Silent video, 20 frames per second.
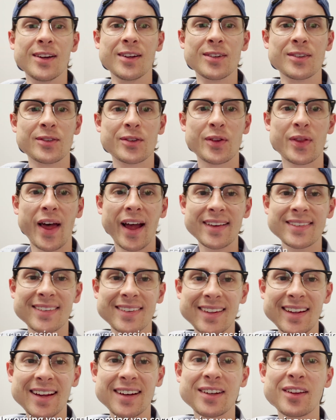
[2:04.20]
So that's
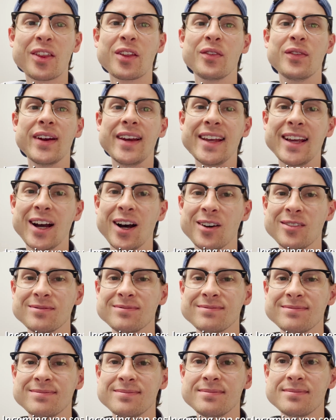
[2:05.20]
the end of the video.
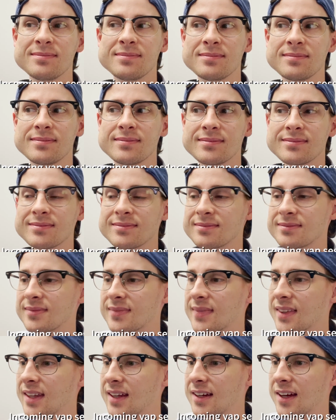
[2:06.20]

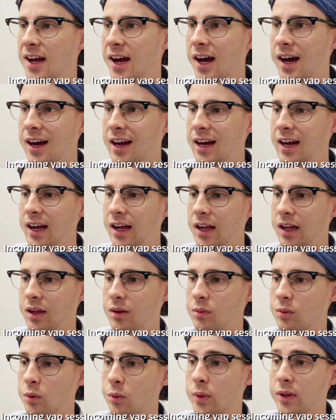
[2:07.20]

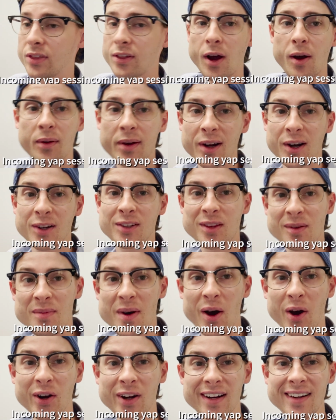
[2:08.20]
We thought we hurt the
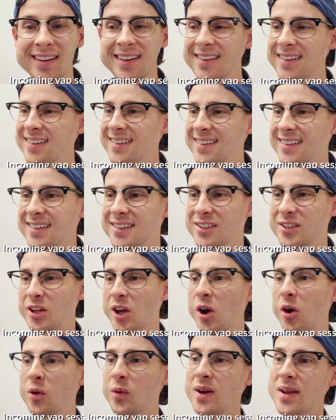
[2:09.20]
motor,
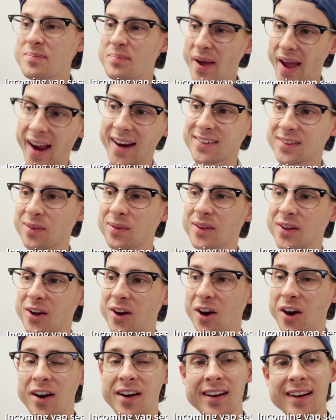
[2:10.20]
so we packed up the
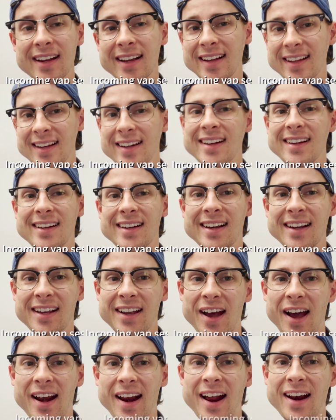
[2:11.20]
car and
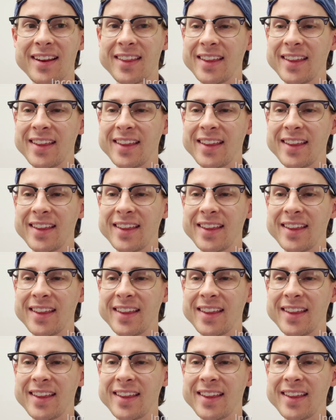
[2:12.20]
got out of